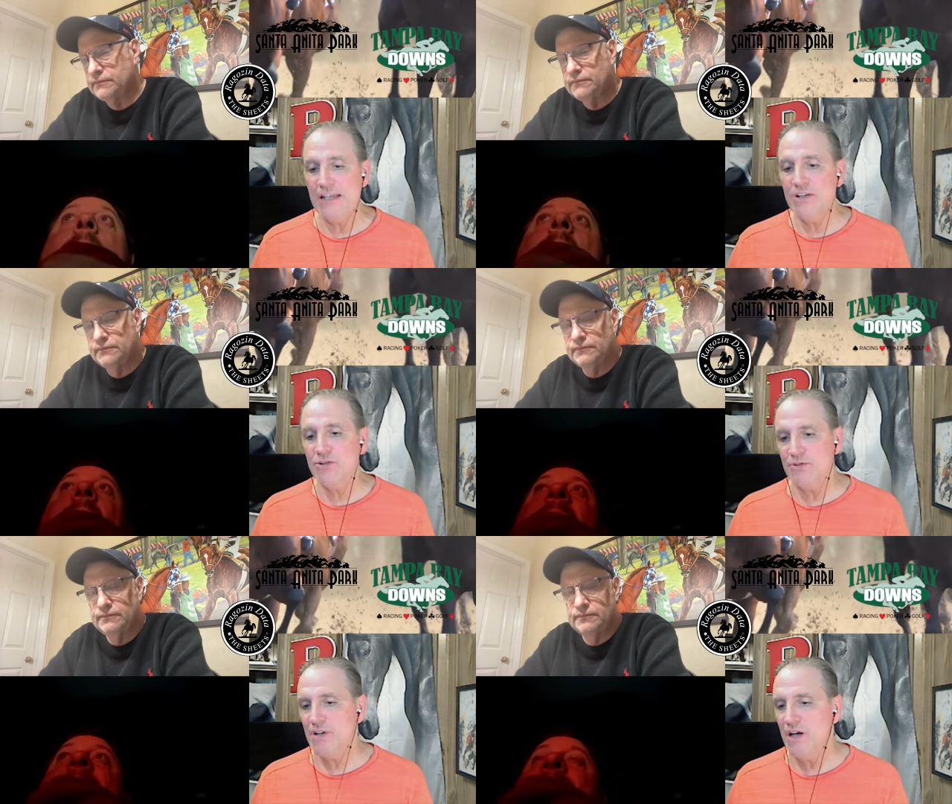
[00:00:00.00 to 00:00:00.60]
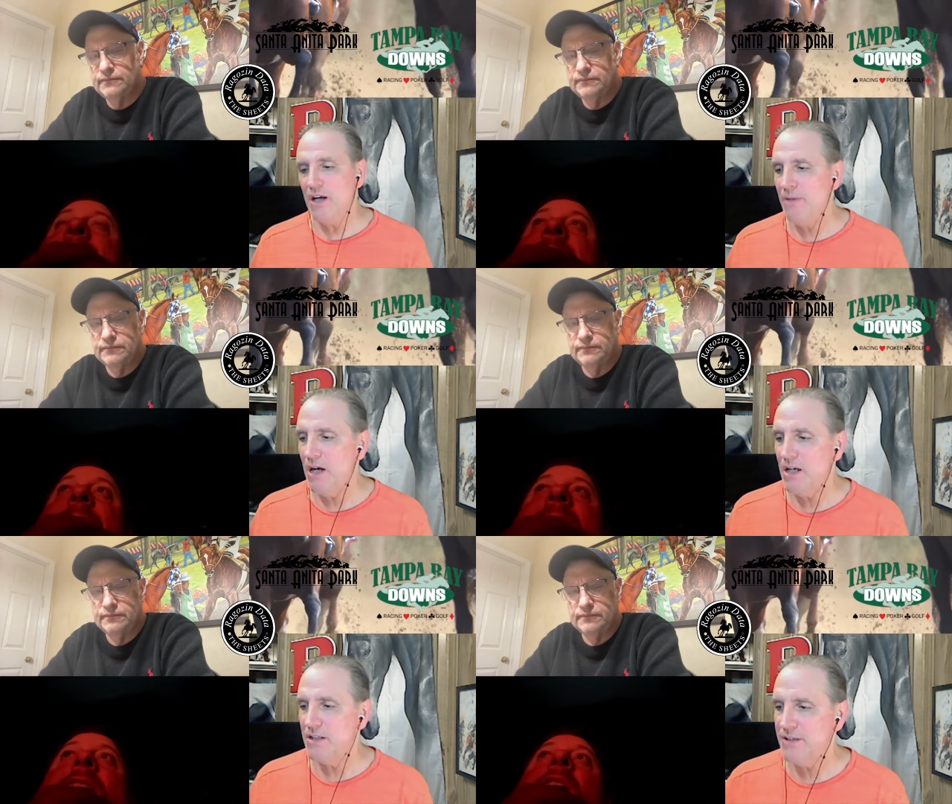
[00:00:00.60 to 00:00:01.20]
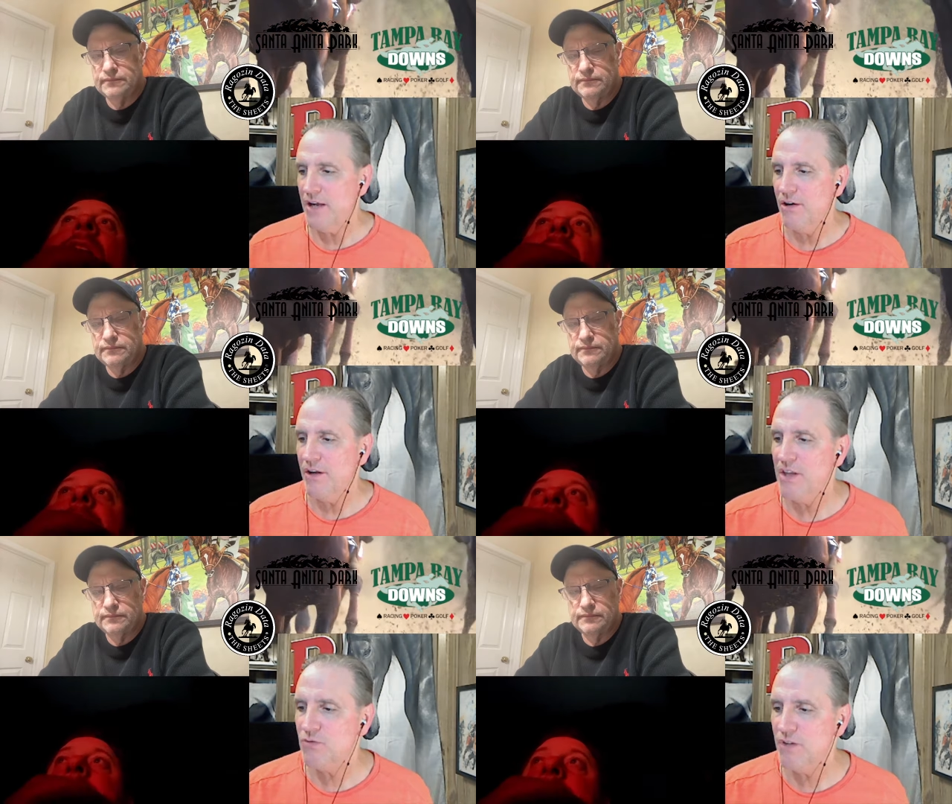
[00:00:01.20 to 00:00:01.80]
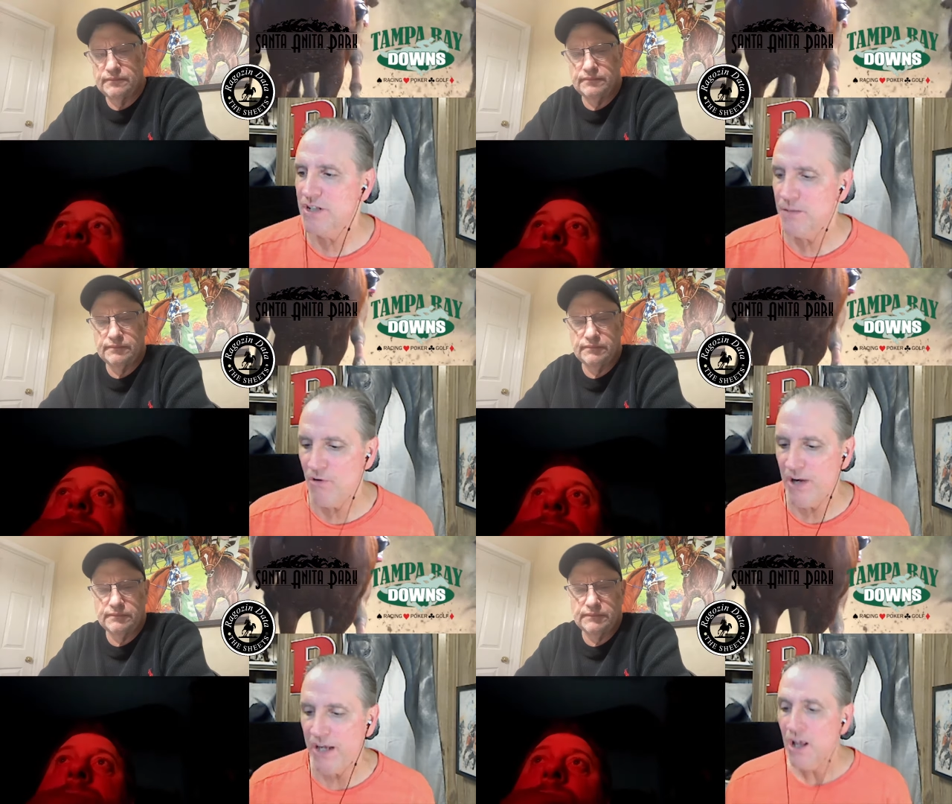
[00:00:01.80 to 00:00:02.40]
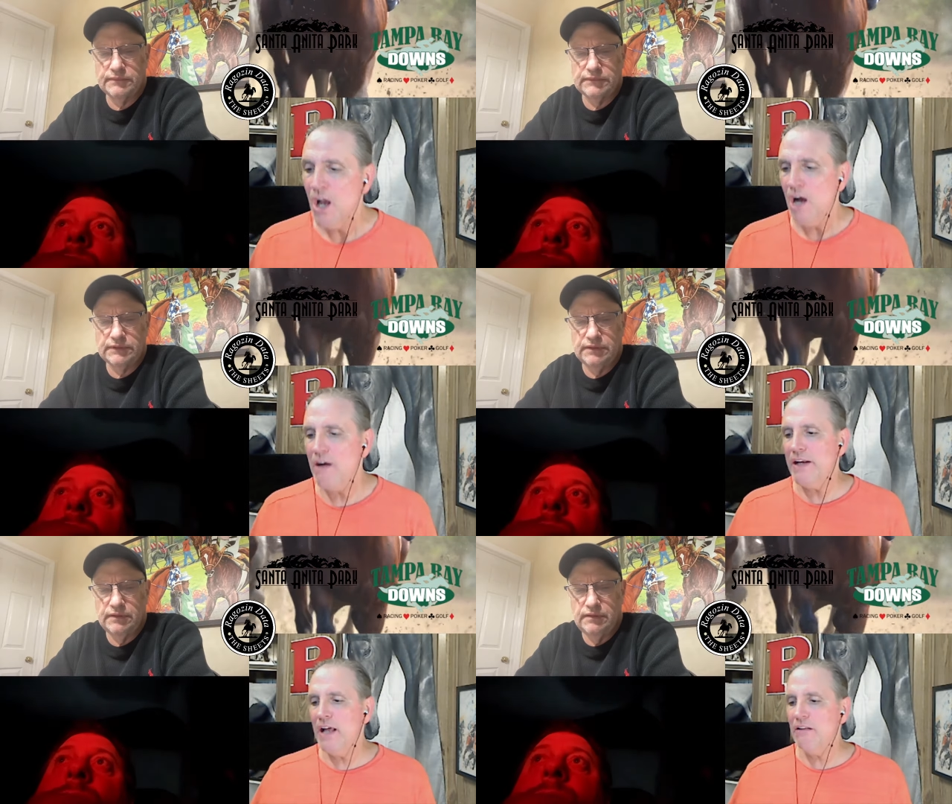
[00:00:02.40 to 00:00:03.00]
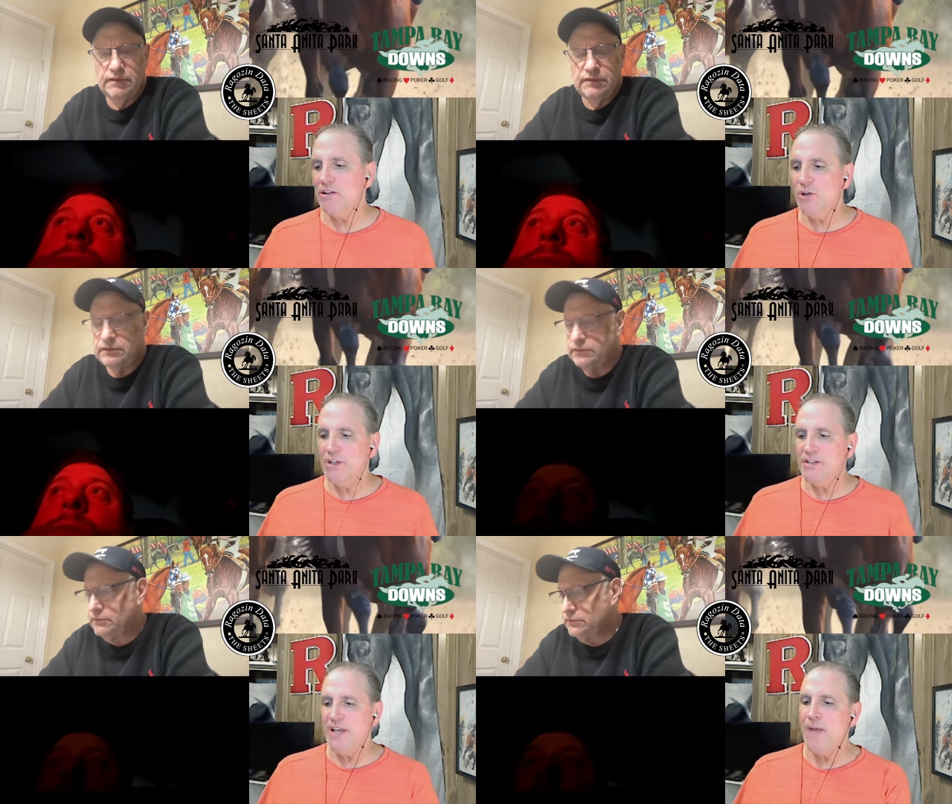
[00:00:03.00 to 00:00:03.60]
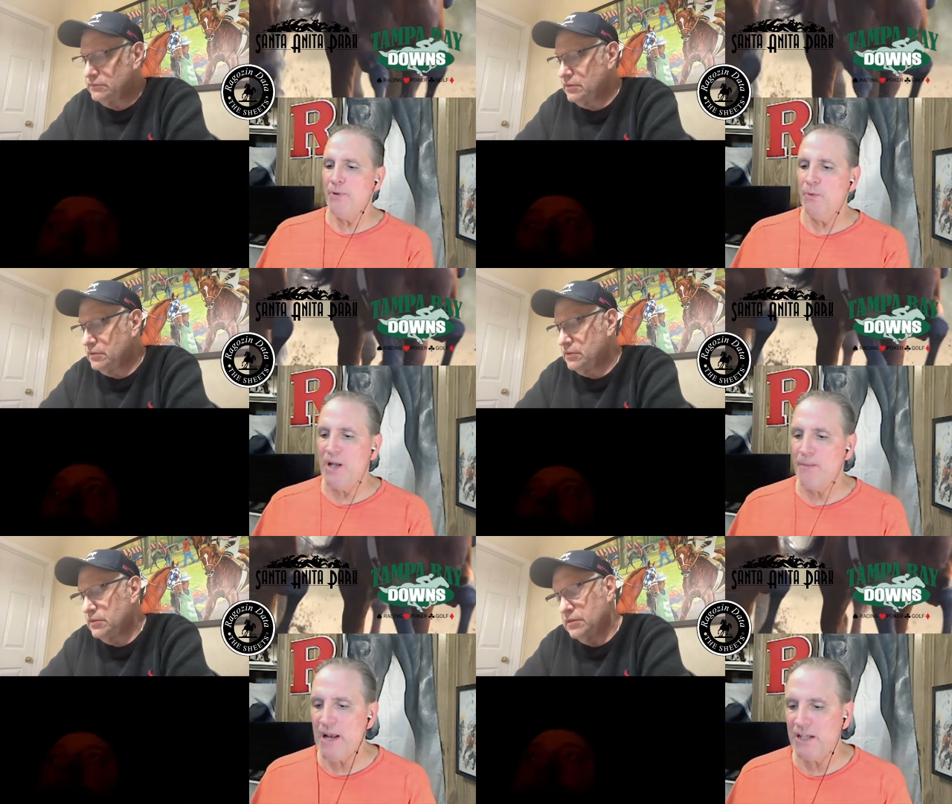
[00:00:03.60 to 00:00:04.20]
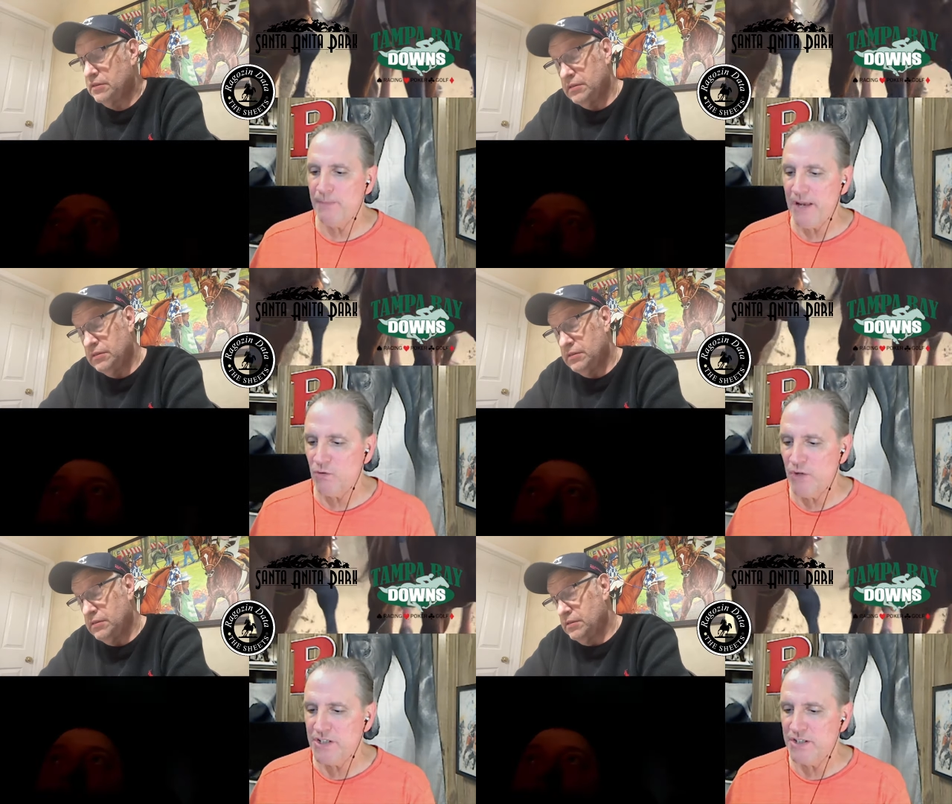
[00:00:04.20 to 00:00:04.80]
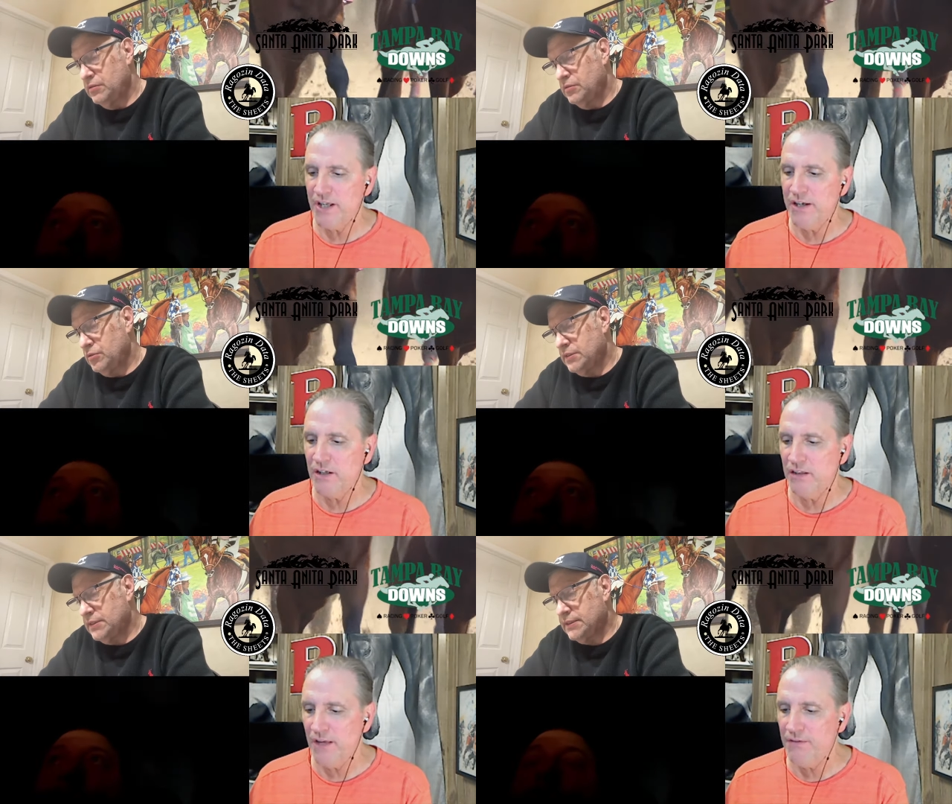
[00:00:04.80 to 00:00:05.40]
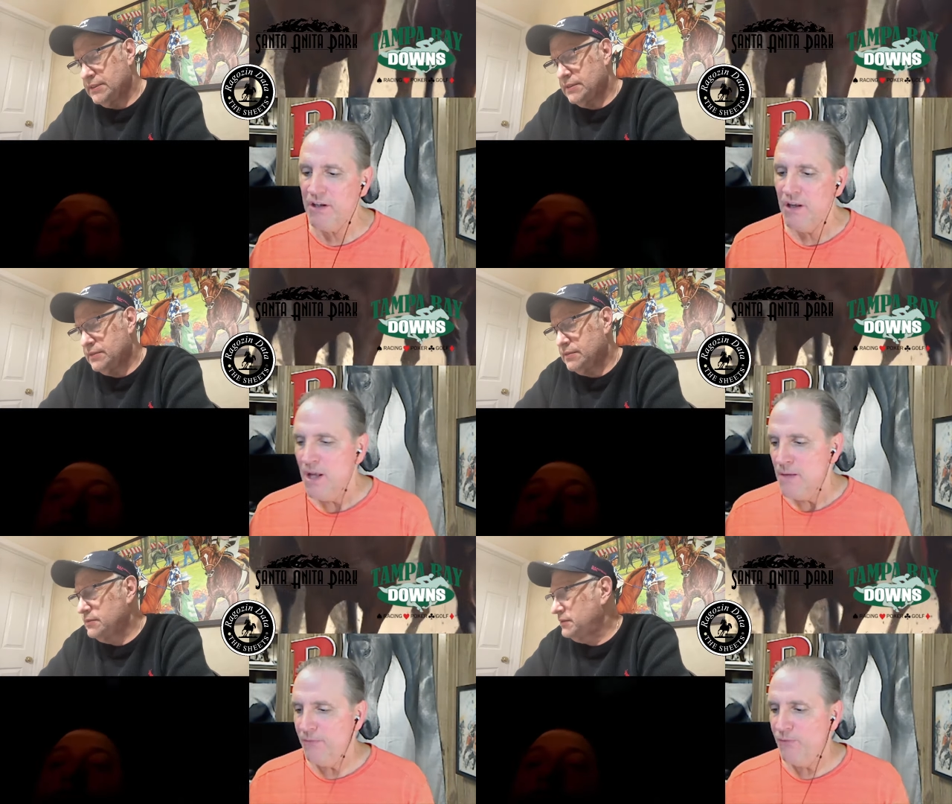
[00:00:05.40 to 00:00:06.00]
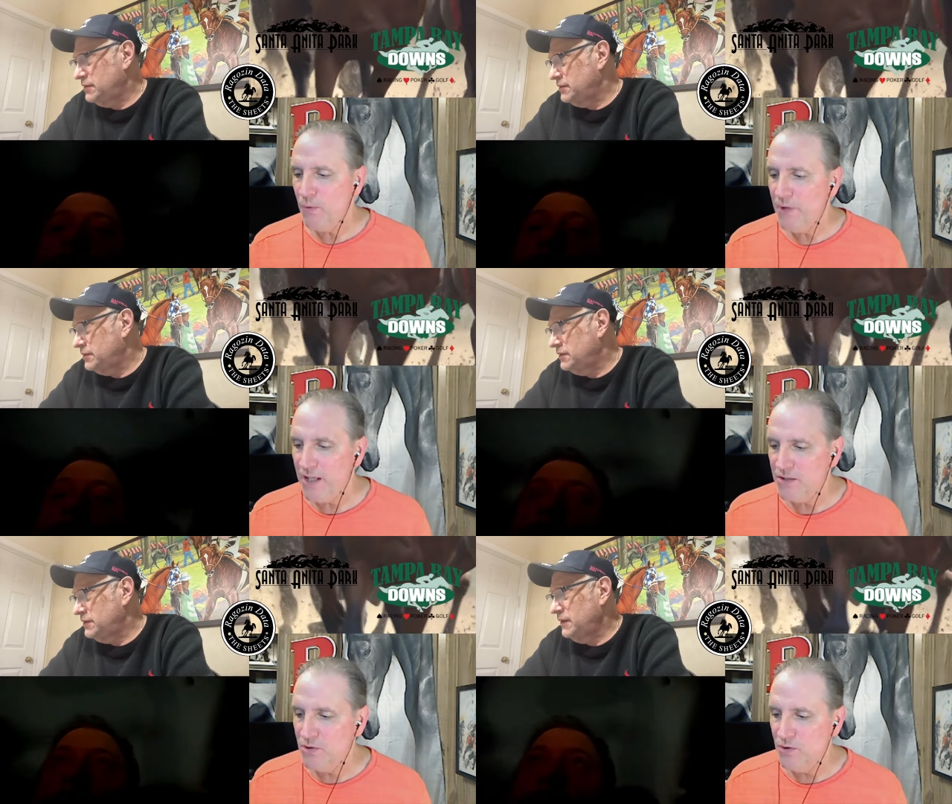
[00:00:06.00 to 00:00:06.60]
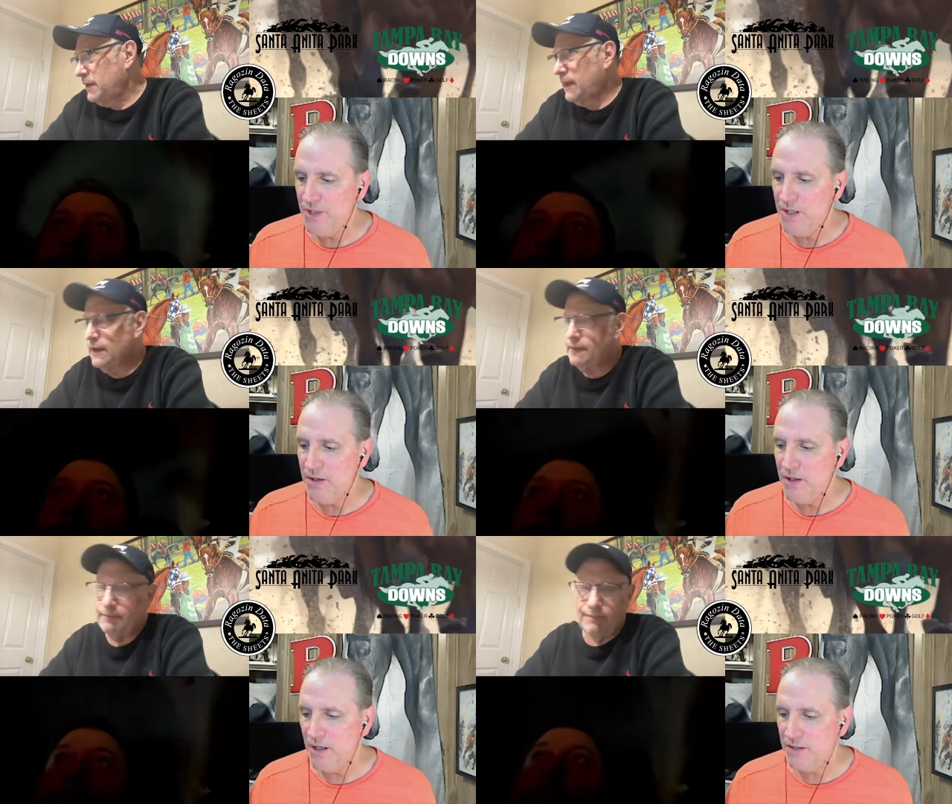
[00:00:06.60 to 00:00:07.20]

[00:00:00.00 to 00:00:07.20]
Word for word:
Speaker 1: Eastern Time on Saturday. That's race number 8. All right, now let's go to Tampa. We got back to back races 10 and 11. Before we get to the uh,